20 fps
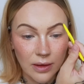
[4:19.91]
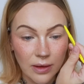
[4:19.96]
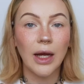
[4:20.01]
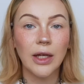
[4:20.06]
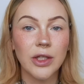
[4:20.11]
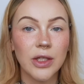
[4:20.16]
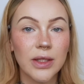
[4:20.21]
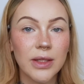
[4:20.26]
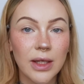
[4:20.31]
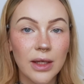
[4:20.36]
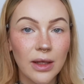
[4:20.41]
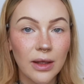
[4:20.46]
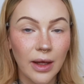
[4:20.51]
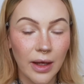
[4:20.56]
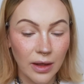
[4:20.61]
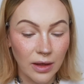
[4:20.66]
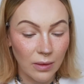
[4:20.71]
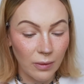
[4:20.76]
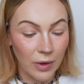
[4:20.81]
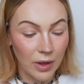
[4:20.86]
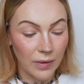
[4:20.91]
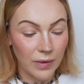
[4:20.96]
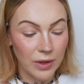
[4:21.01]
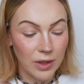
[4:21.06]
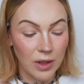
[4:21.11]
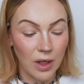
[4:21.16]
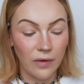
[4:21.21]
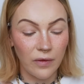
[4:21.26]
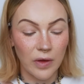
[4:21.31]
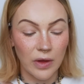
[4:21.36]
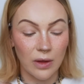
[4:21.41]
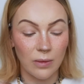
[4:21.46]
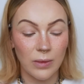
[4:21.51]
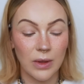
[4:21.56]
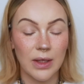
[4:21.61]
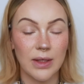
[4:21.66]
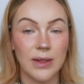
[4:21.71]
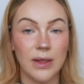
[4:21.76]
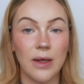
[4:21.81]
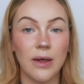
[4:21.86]
I just didn't like them when I was shaving them
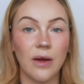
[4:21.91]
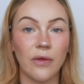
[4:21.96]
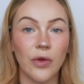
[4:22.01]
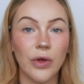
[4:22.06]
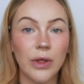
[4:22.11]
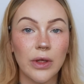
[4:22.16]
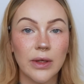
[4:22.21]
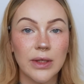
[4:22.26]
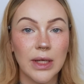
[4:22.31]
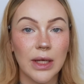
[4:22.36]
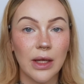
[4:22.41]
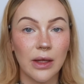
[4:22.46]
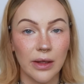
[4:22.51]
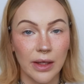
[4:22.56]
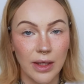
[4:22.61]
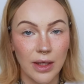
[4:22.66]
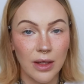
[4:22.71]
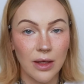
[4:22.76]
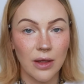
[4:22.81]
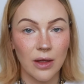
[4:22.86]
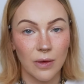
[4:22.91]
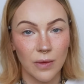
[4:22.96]
because they never looked clean.